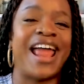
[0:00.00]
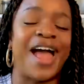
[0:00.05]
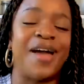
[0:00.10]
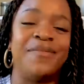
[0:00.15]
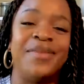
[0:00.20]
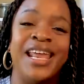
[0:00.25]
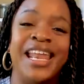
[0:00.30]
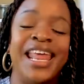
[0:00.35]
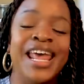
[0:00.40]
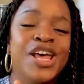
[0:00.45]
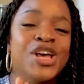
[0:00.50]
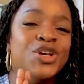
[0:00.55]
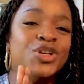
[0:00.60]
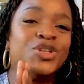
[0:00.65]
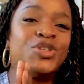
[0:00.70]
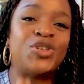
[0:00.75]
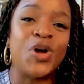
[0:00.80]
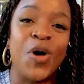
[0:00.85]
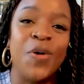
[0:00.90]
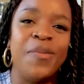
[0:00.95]
I mean,
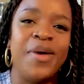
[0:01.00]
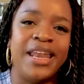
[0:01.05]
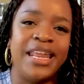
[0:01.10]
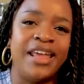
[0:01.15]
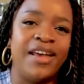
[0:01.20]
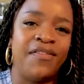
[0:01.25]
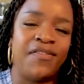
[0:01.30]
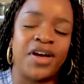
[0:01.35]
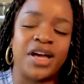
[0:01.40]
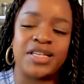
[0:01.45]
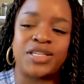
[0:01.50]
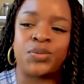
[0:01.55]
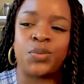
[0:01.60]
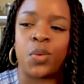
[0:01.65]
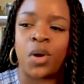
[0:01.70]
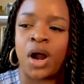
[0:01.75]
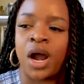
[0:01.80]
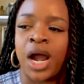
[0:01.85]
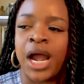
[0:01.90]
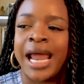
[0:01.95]
so many of us
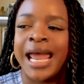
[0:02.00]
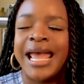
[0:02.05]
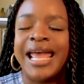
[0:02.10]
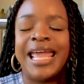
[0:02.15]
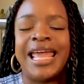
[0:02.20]
were